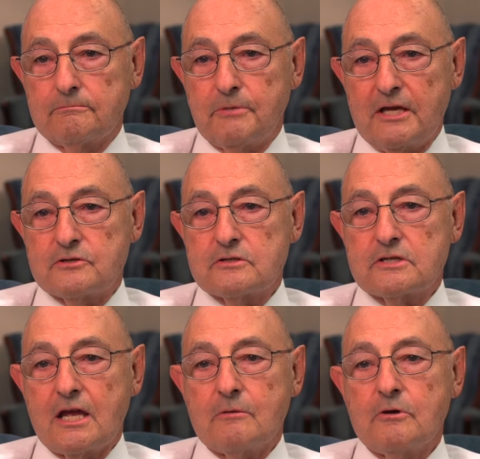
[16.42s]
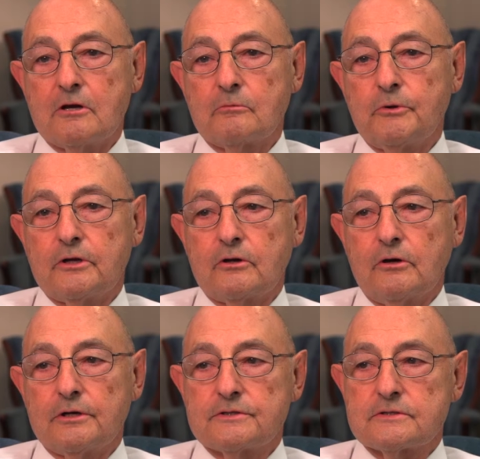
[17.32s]
Patients came here
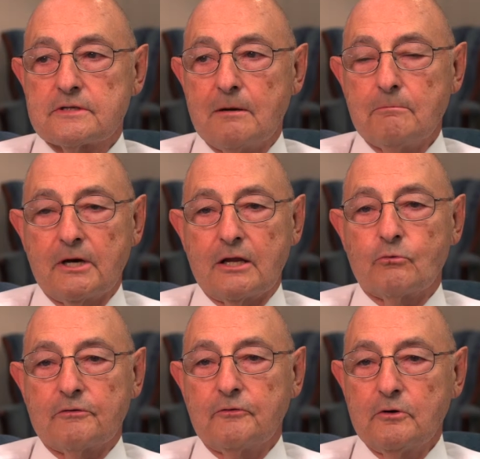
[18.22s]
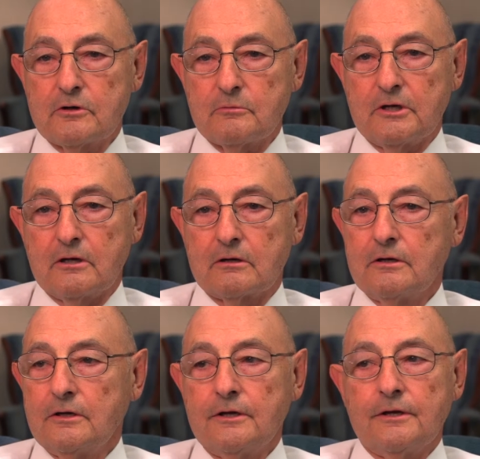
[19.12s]
because somebody referred them here.
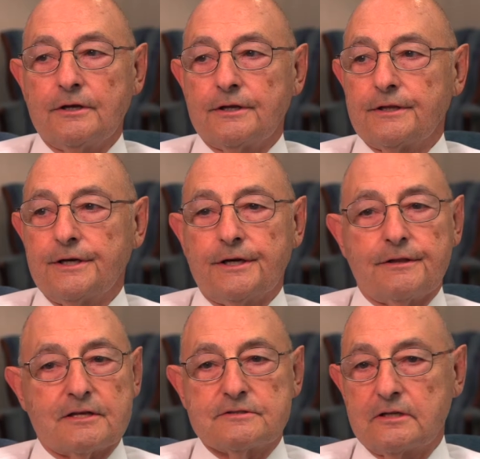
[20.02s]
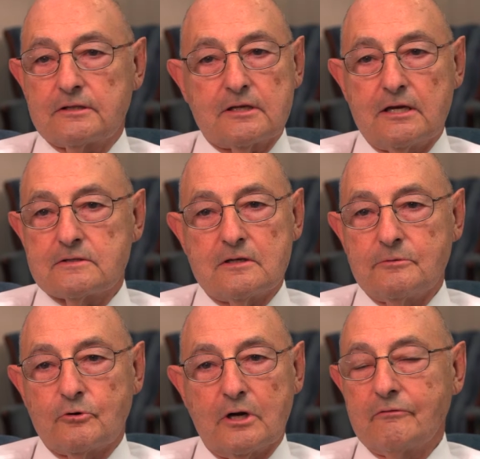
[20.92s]
Uh, that's not the case
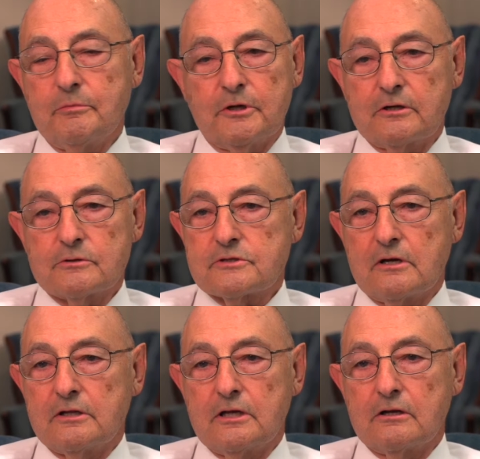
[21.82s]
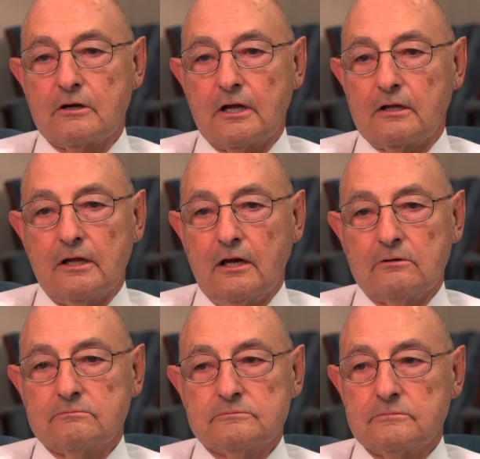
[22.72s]
anymore. Everybody goes on the internet
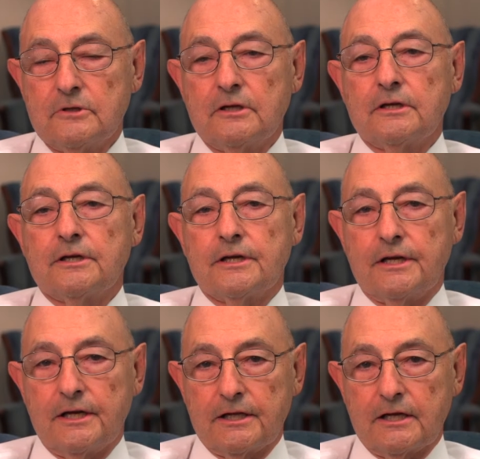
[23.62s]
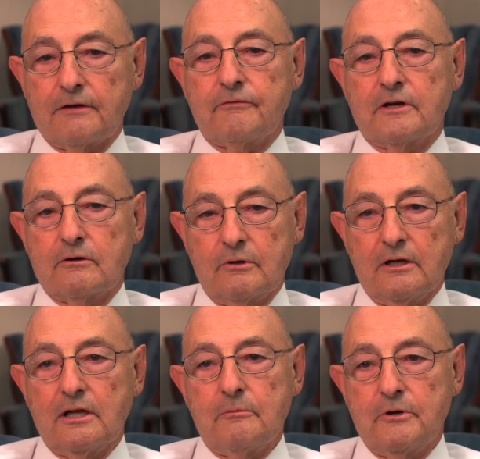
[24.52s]
now. And I figured,
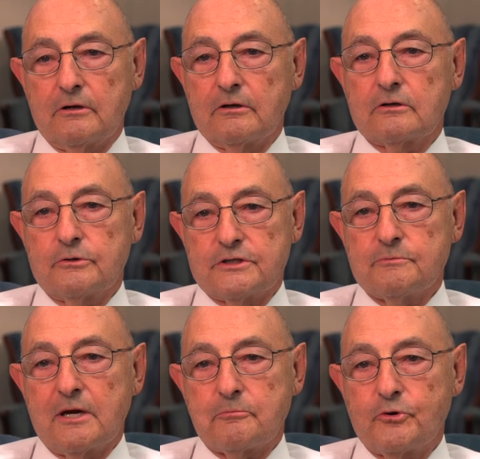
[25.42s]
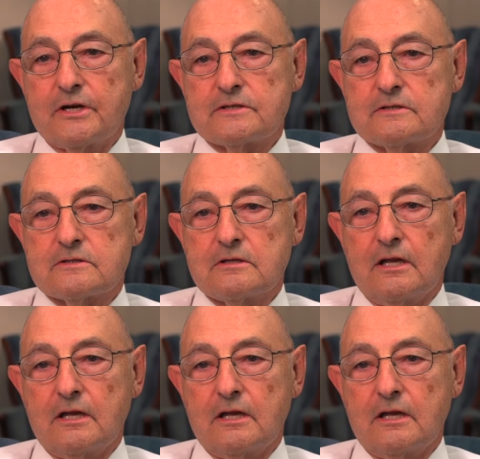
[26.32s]
well, I better increase my presence.